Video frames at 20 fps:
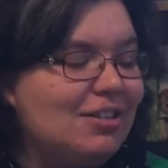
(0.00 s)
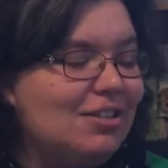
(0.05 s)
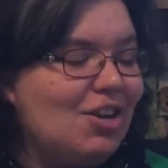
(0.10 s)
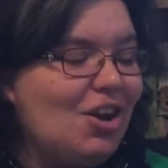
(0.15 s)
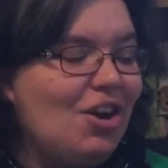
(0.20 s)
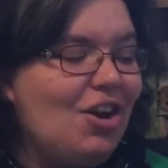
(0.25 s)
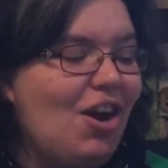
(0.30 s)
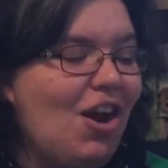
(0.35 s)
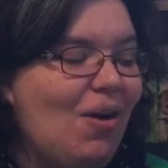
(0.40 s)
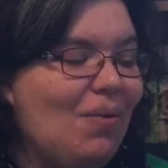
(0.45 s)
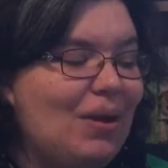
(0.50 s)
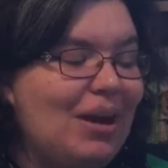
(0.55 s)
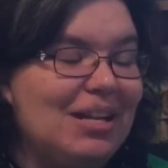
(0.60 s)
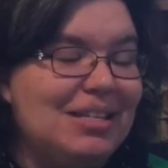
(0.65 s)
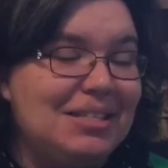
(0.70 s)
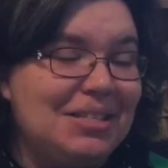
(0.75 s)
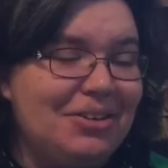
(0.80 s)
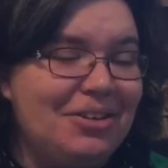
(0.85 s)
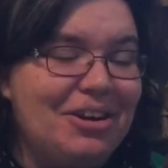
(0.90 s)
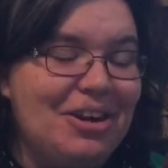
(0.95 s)
So when I
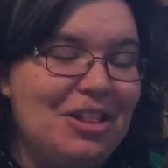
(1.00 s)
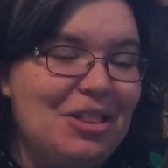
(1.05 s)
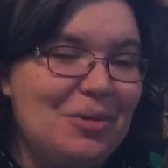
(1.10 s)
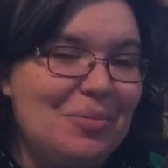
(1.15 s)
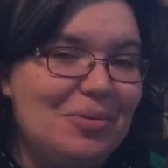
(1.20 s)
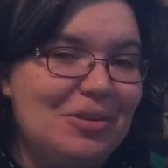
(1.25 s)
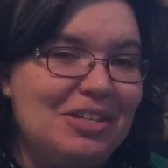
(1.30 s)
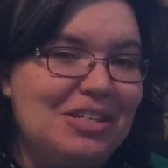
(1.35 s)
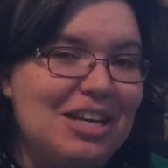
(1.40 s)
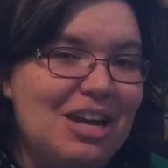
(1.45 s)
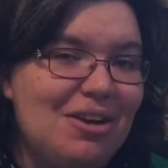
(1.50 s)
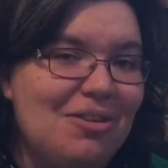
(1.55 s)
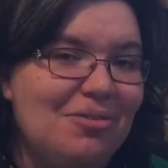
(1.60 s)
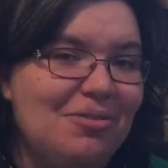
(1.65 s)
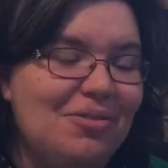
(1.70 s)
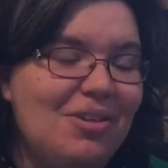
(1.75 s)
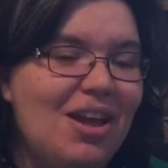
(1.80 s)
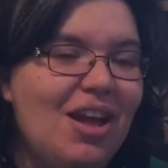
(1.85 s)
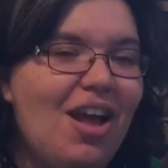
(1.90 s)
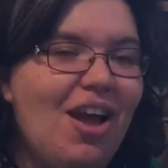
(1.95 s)
saw it on the
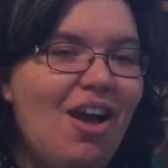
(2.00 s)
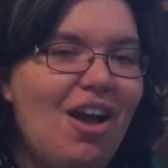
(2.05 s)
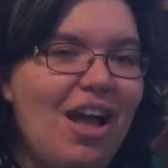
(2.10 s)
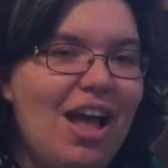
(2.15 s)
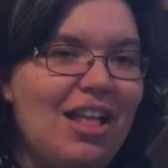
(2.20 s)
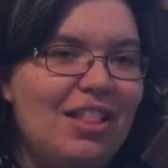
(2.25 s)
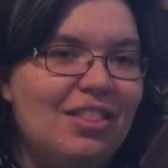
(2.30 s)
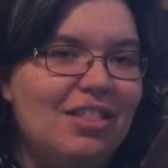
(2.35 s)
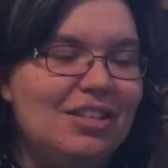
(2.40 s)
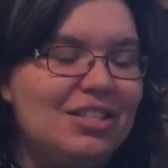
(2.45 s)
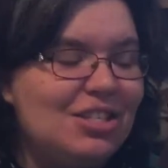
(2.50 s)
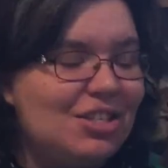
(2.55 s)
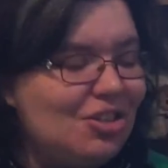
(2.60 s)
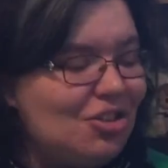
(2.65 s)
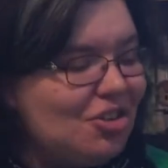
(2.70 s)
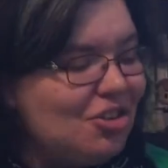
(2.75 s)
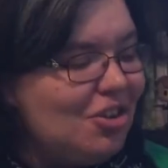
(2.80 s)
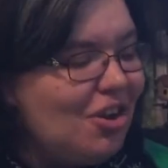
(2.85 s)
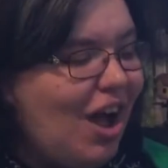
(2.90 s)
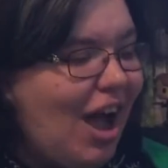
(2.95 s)
bookshelf in the
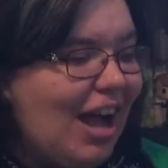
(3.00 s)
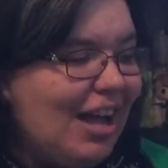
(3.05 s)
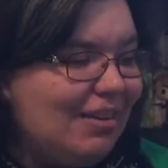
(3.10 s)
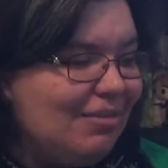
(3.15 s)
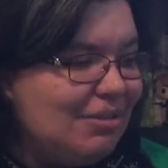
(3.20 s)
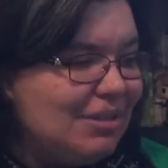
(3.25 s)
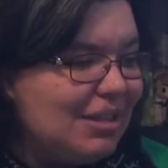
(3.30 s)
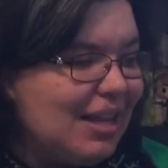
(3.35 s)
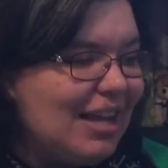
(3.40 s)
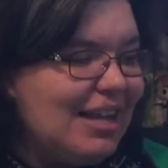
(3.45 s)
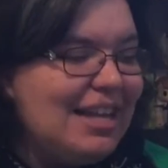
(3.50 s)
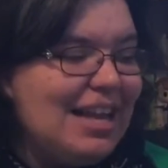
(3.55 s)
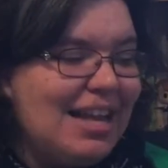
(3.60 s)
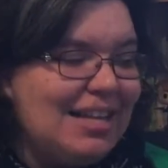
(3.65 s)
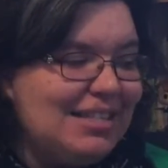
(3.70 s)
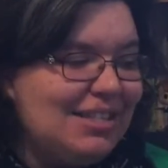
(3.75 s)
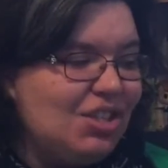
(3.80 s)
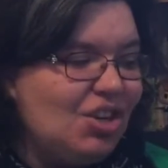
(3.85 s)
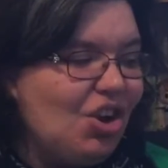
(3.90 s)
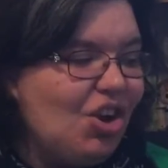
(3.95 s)
store, I was like,
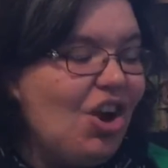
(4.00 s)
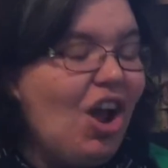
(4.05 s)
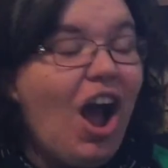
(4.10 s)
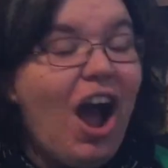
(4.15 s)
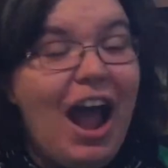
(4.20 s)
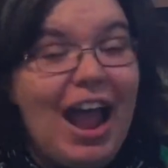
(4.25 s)
yes, no,